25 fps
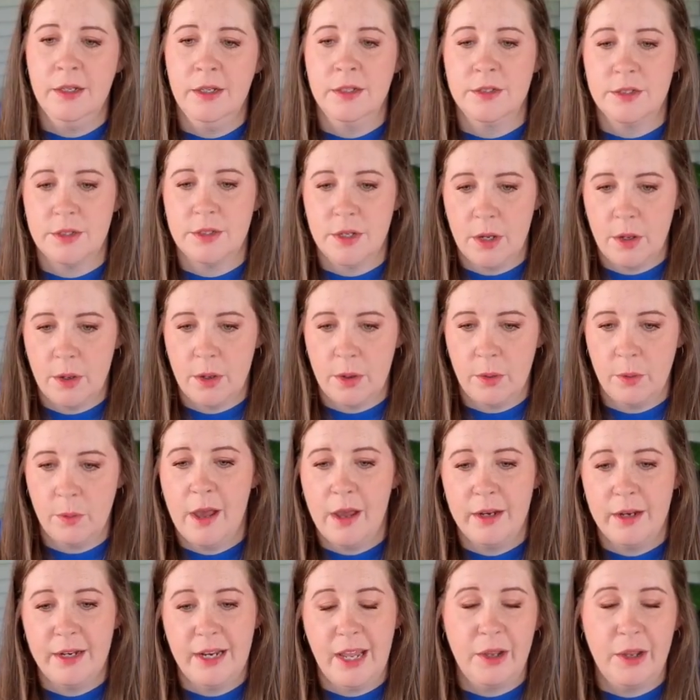
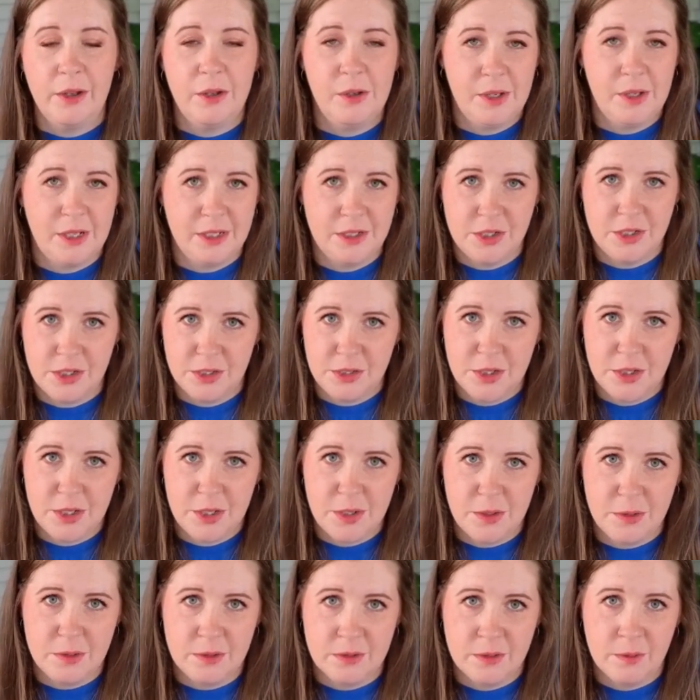So now you can just
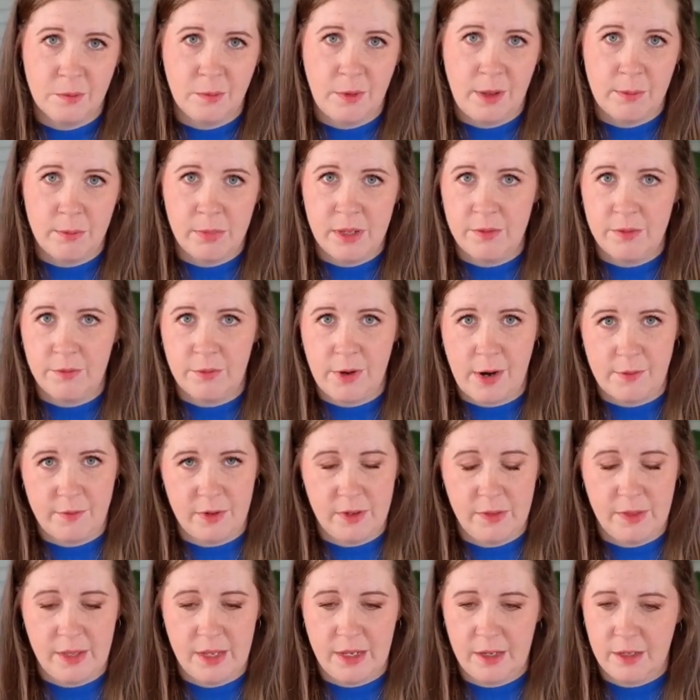use WEBP for
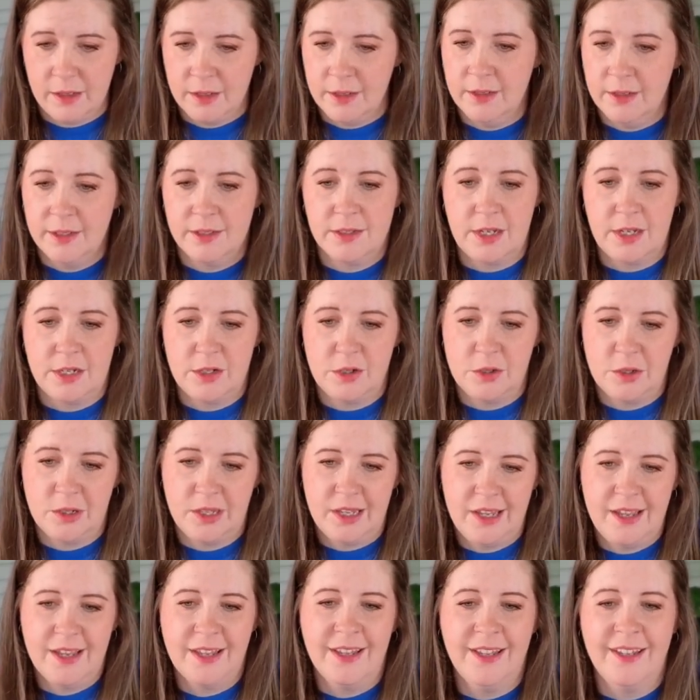everything,
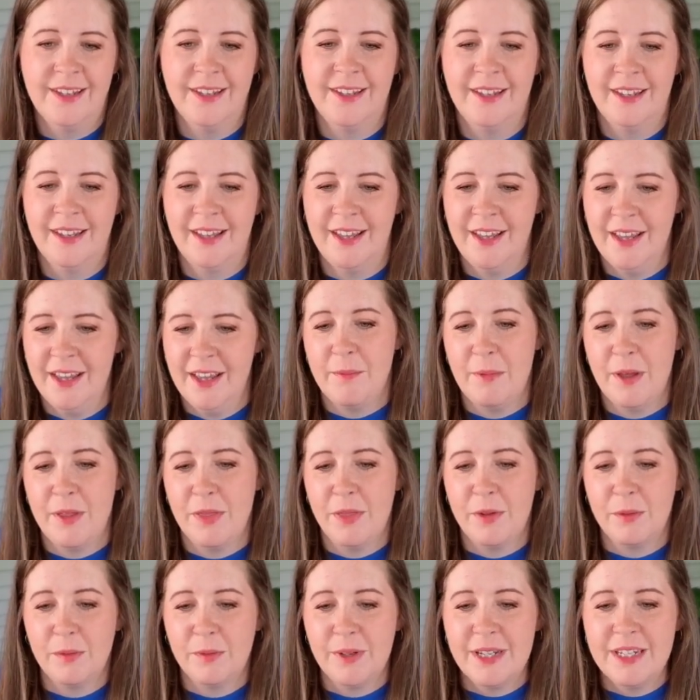essentially.
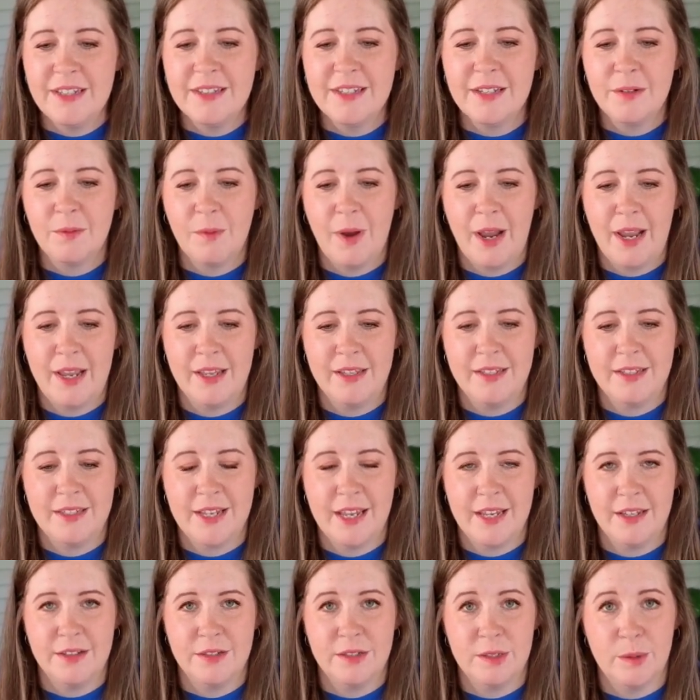The reason why I
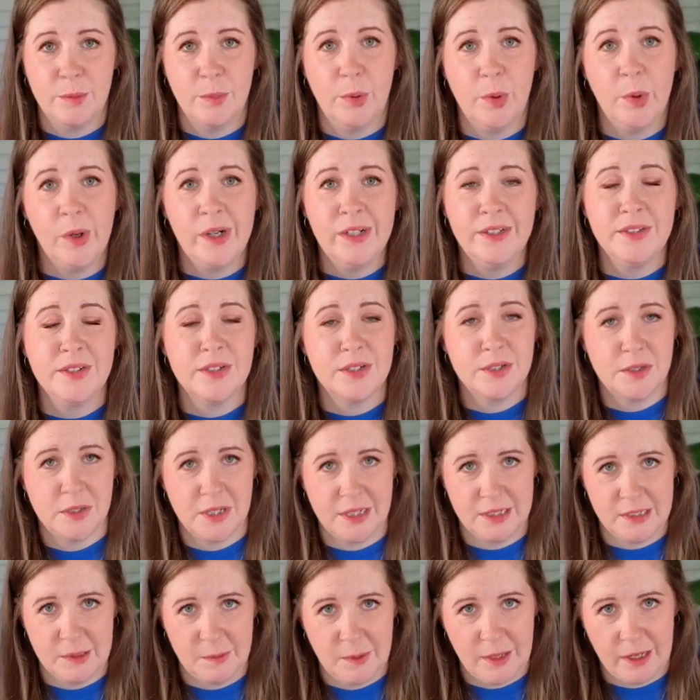say supports
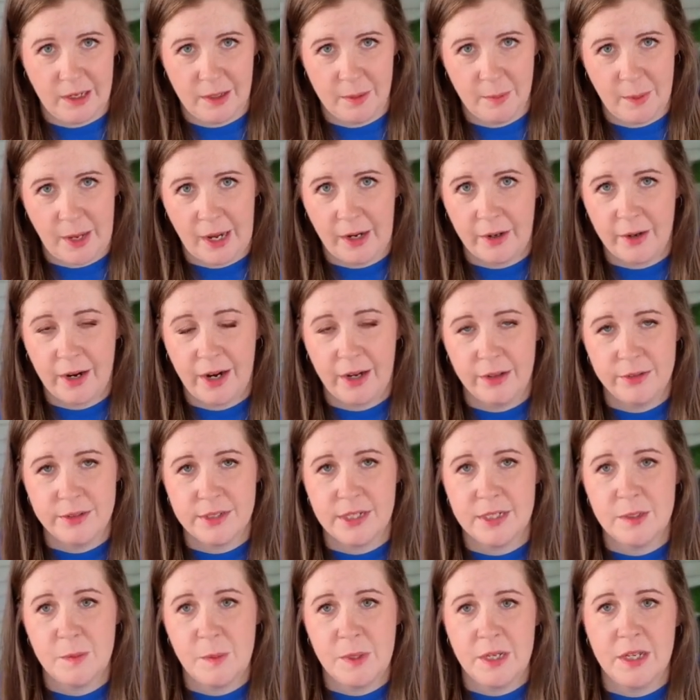transparent backgrounds
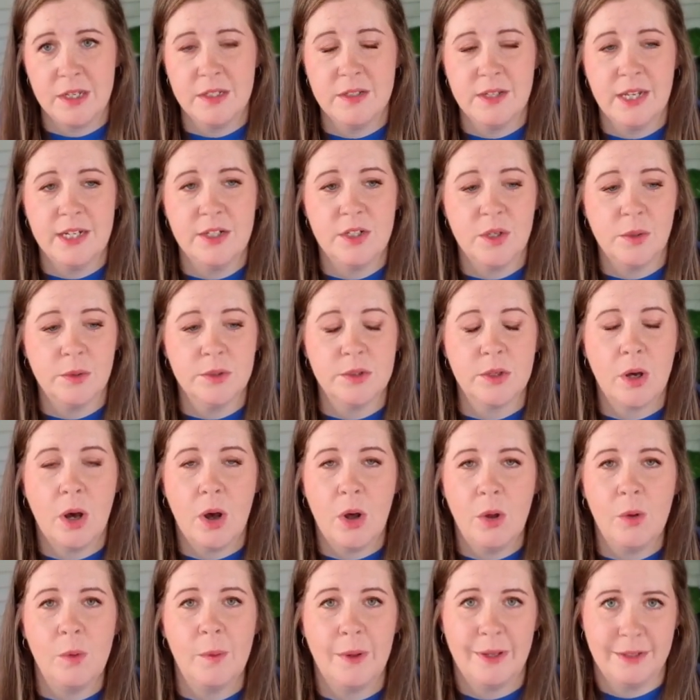is because they don't
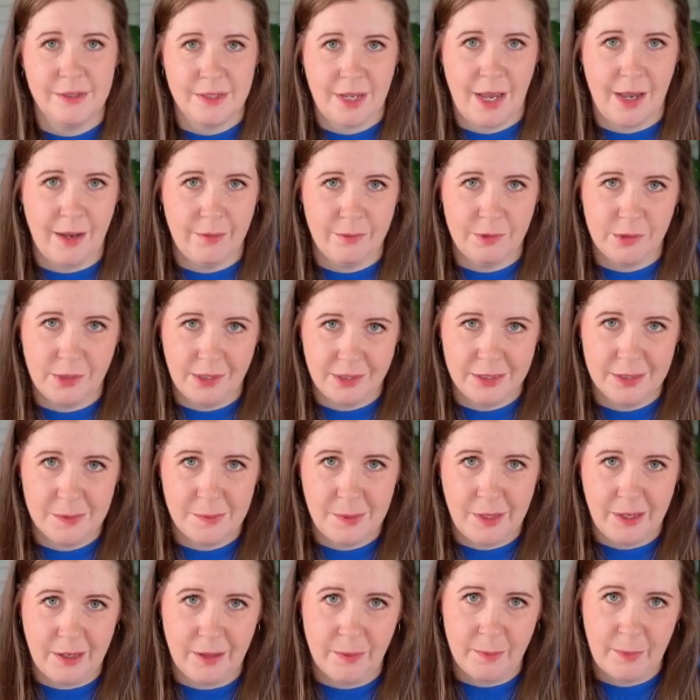always have
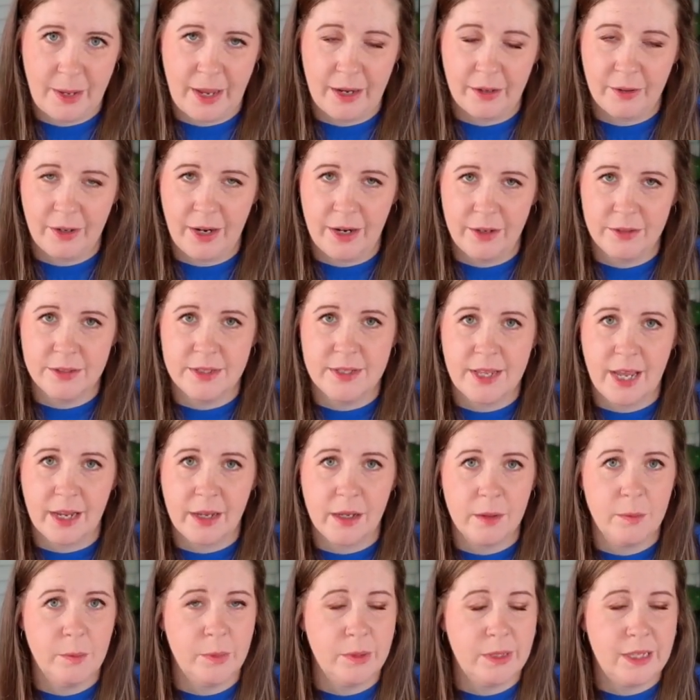transparent backgrounds. That
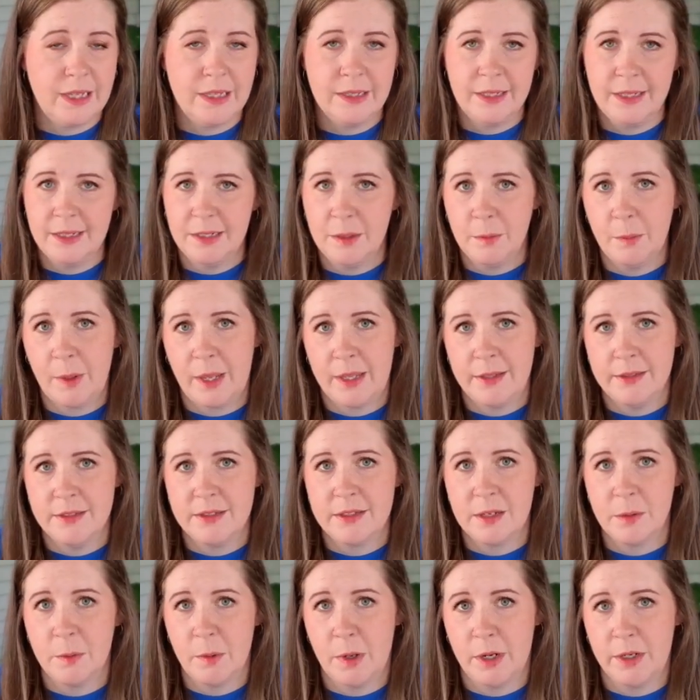completely
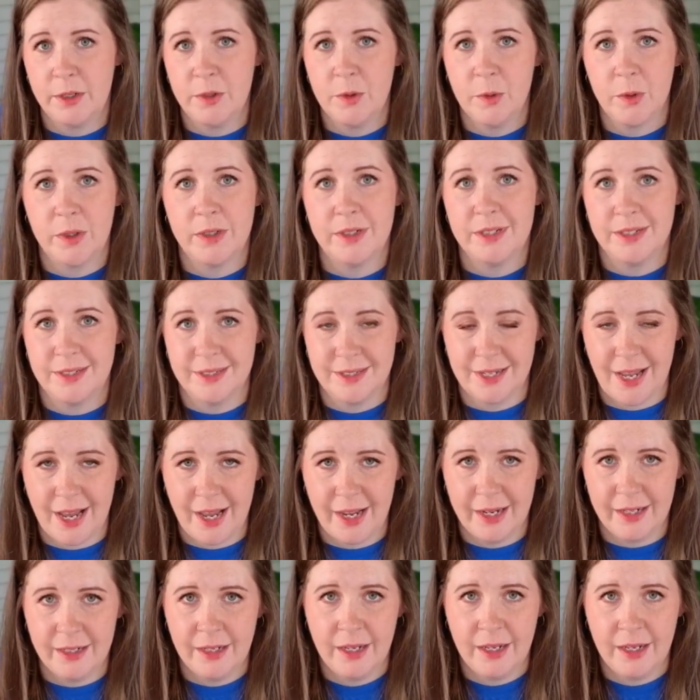depends upon your design.